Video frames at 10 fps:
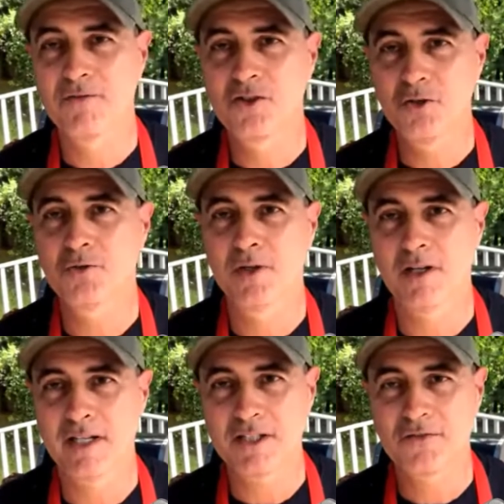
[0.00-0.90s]
of 2
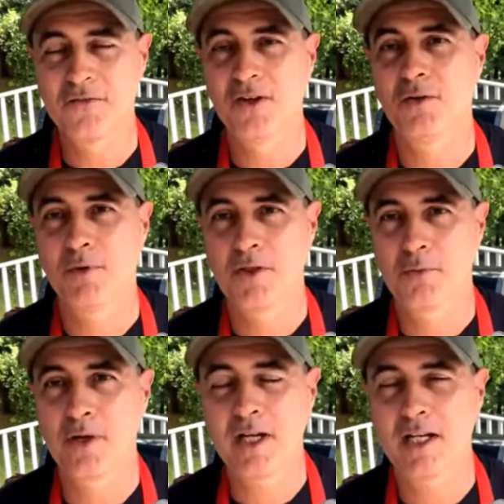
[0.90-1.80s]
Grillies filled with
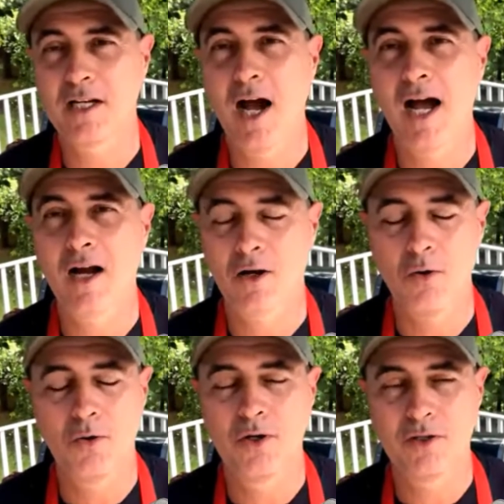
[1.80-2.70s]
3
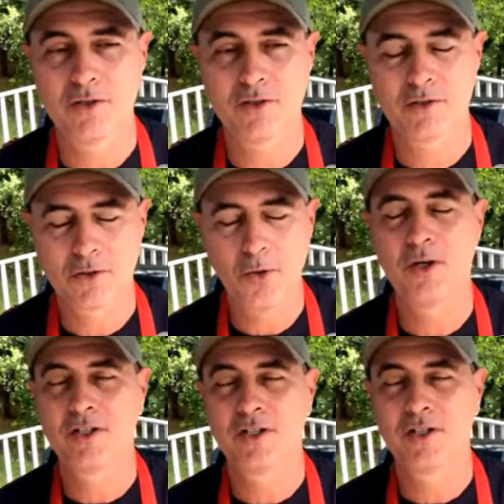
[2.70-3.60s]
corn
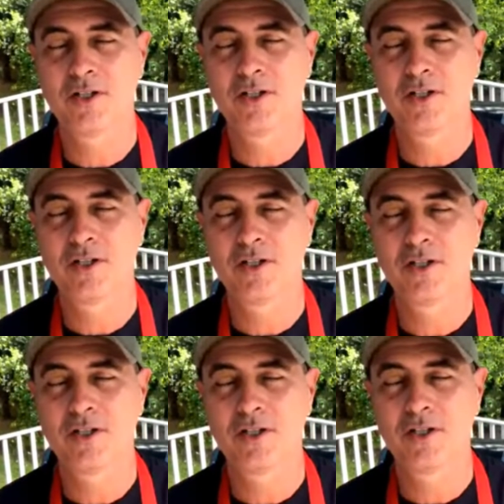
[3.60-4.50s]
cobs
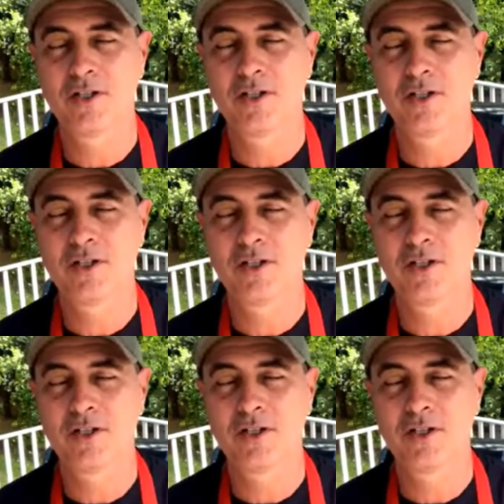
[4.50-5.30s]
each. And I